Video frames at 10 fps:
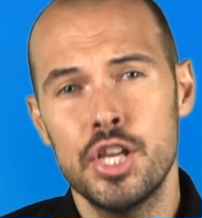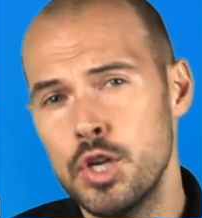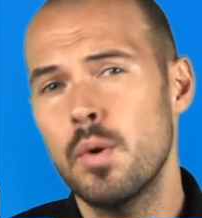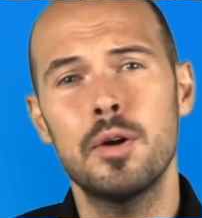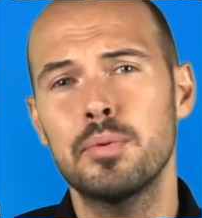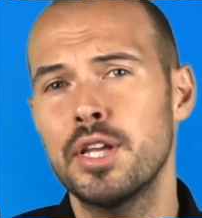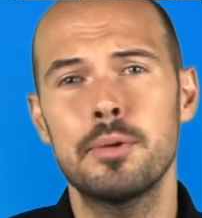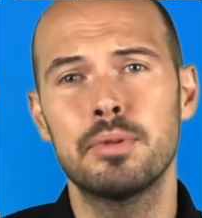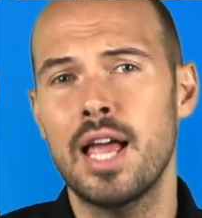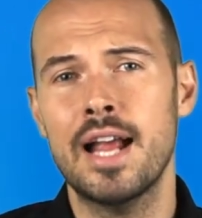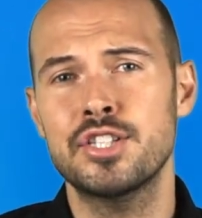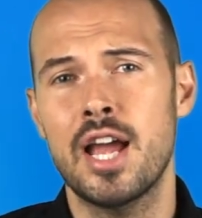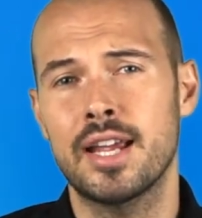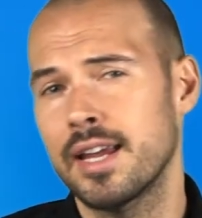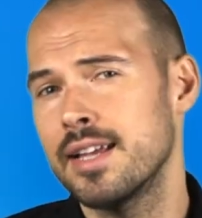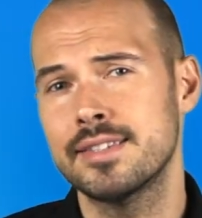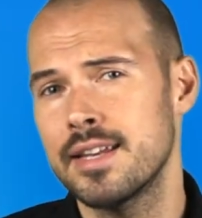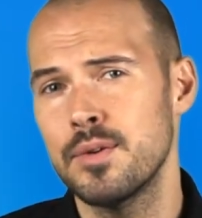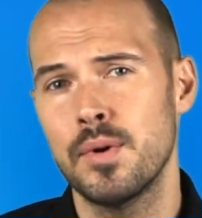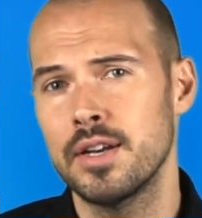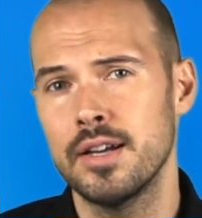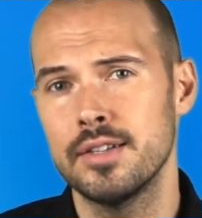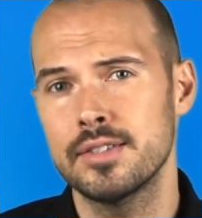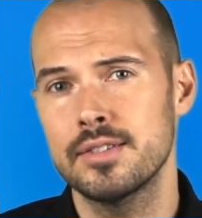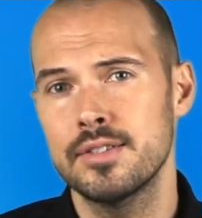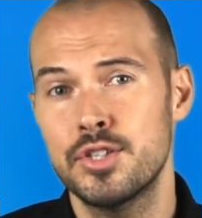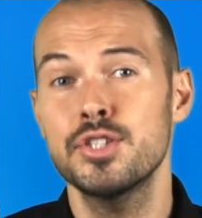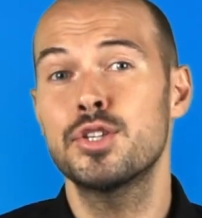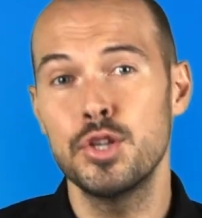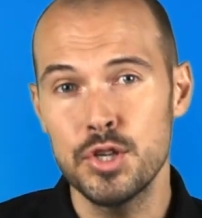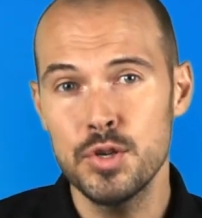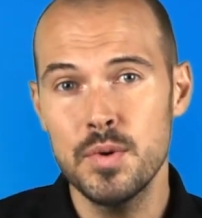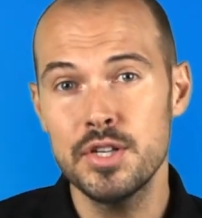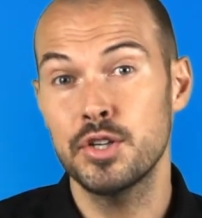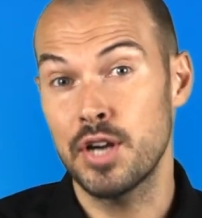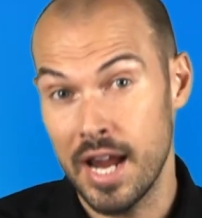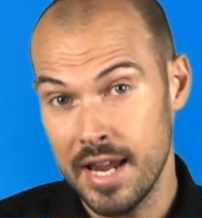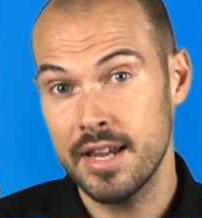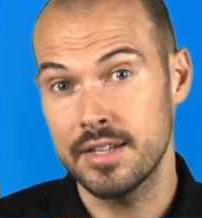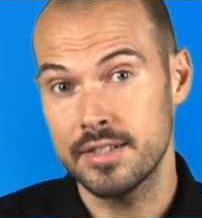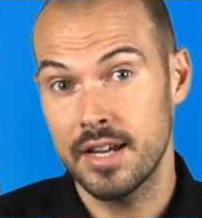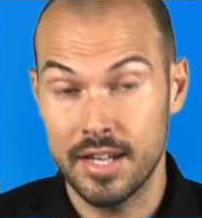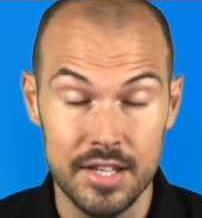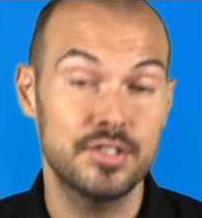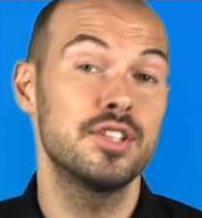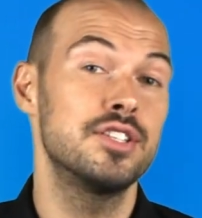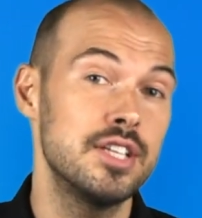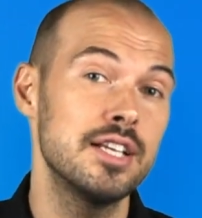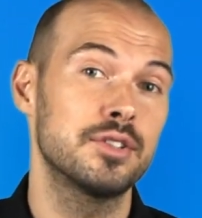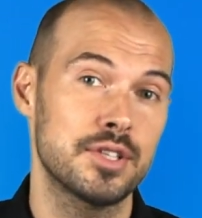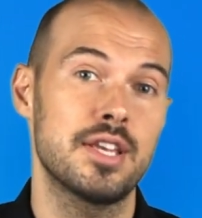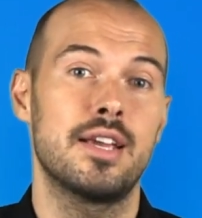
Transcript: you aren't playing blackjack against anyone else, just you and your hand against the dealer's